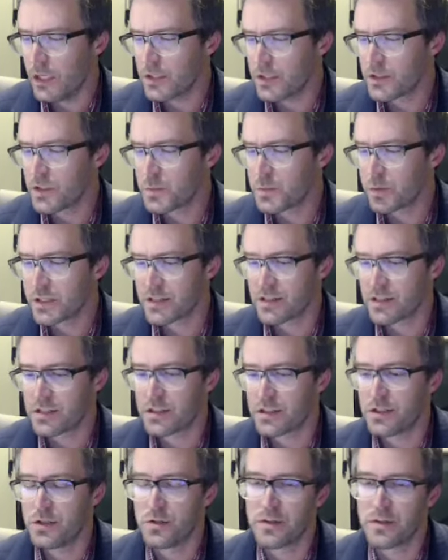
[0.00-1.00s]
So this brings us
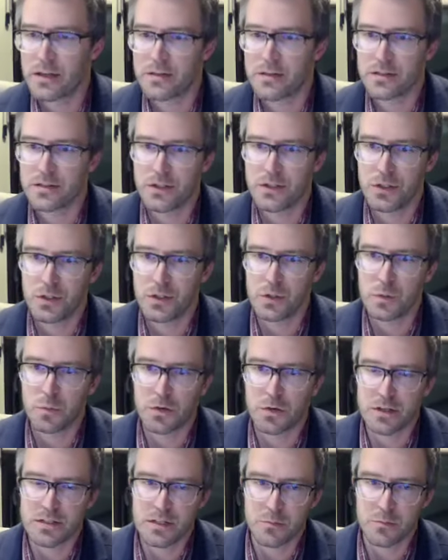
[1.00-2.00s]
to 2002.
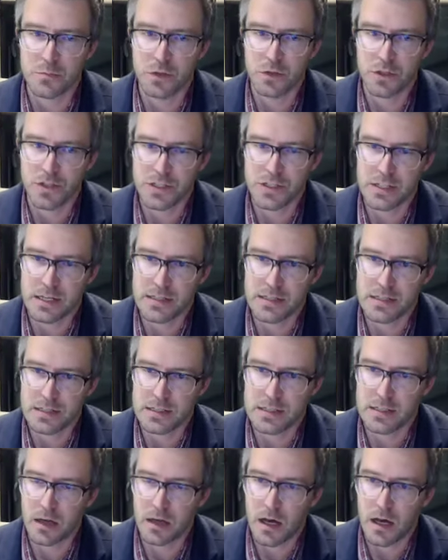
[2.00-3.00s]
President Bush signs
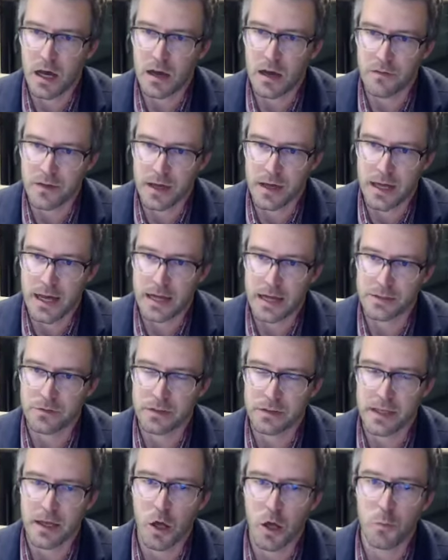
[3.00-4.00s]
the HAVA Act, or
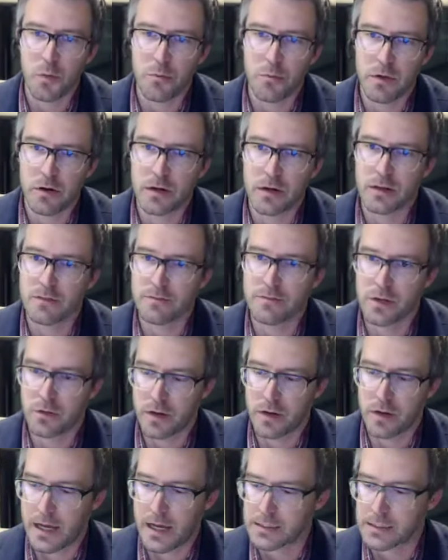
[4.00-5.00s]
the Help America
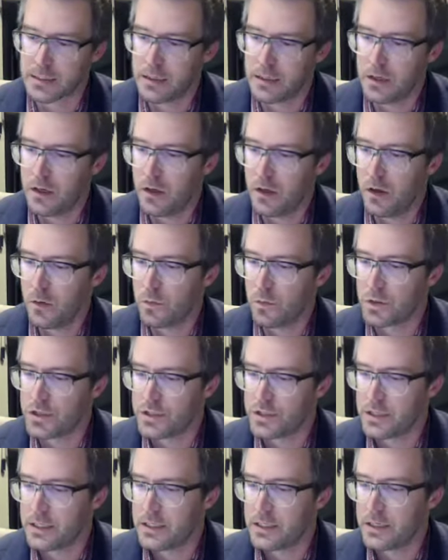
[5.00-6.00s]
Vote Act, which
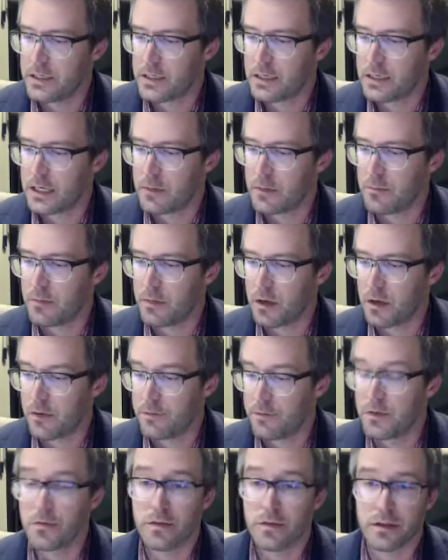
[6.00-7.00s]
did a
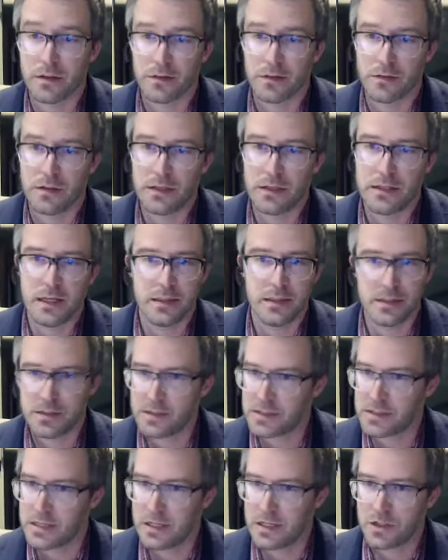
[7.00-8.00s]
few things, and this
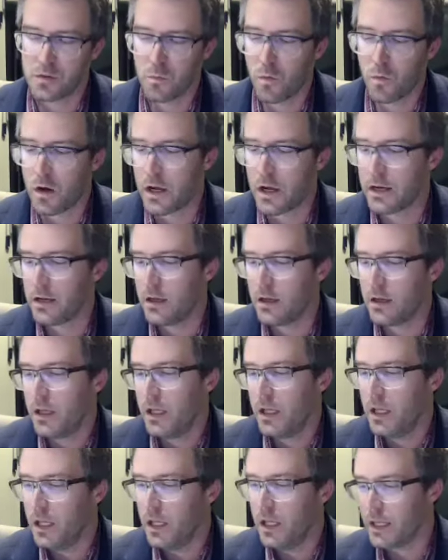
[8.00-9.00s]
is nationwide.
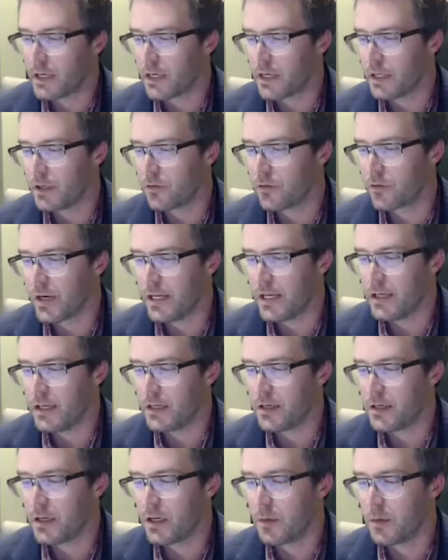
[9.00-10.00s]
It
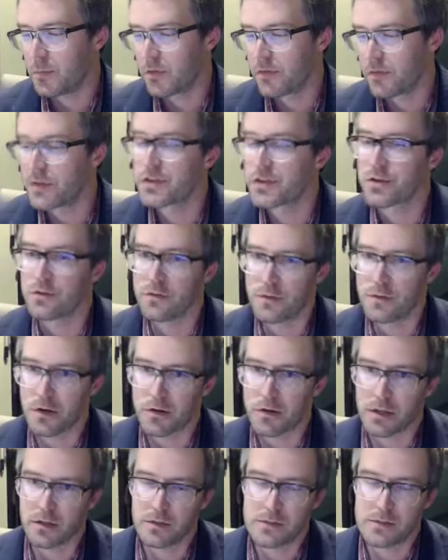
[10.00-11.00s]
created provisional
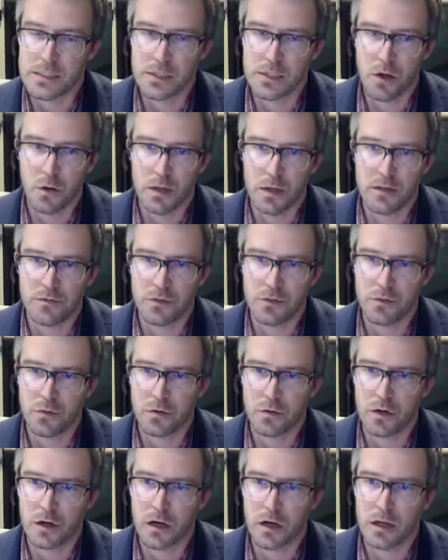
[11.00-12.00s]
voting. So if you
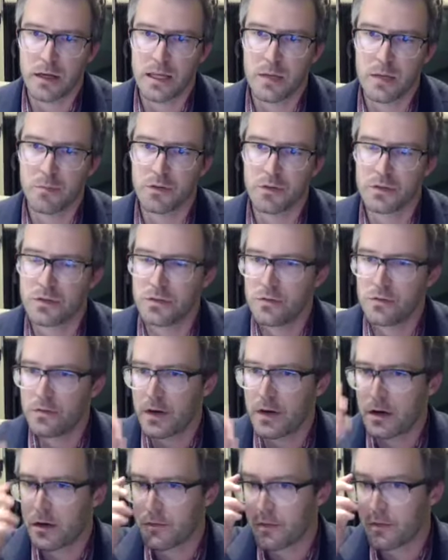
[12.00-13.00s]
were unable to
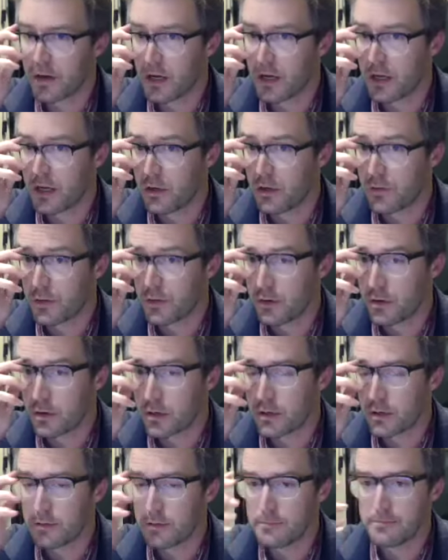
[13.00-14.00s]
verify, or if
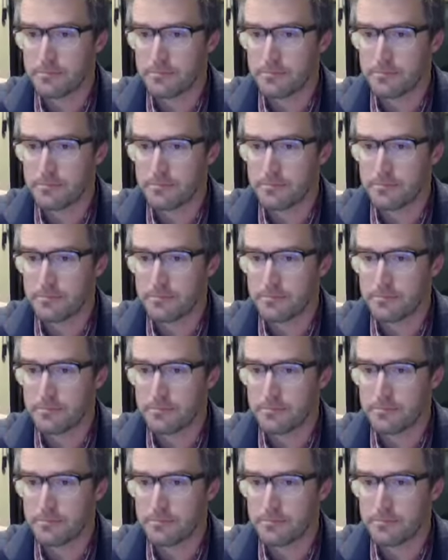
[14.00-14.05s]
your